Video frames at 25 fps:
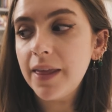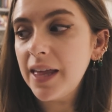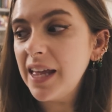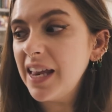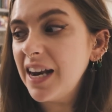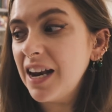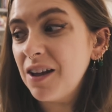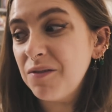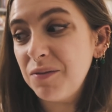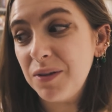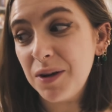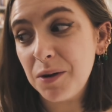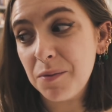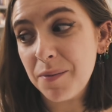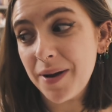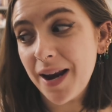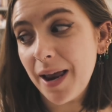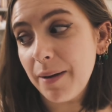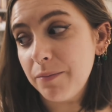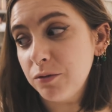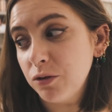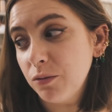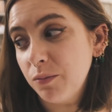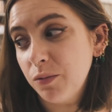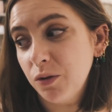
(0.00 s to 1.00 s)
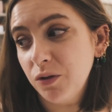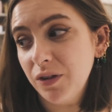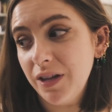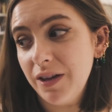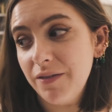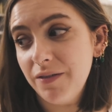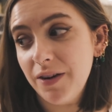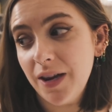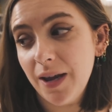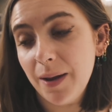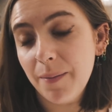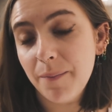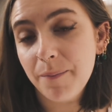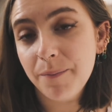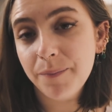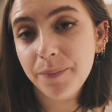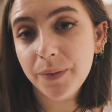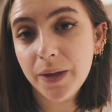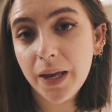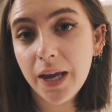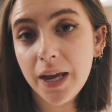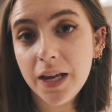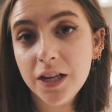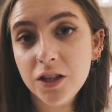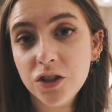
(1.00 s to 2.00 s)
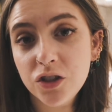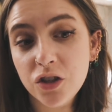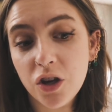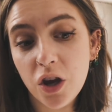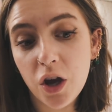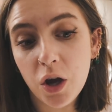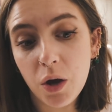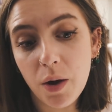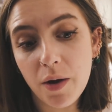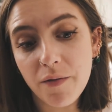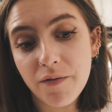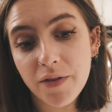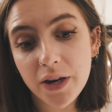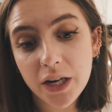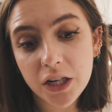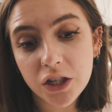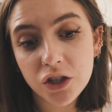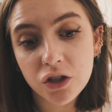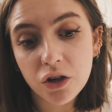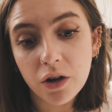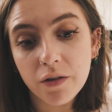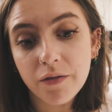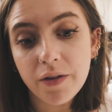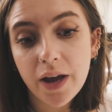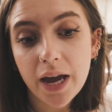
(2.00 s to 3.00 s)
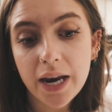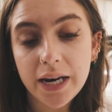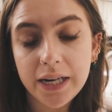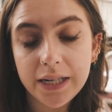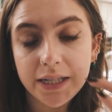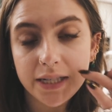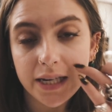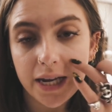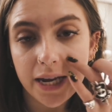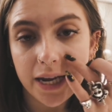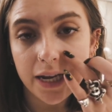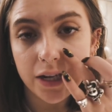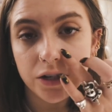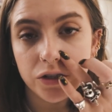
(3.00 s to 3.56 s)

Then I've been on my laptop all evening. So I finished off editing,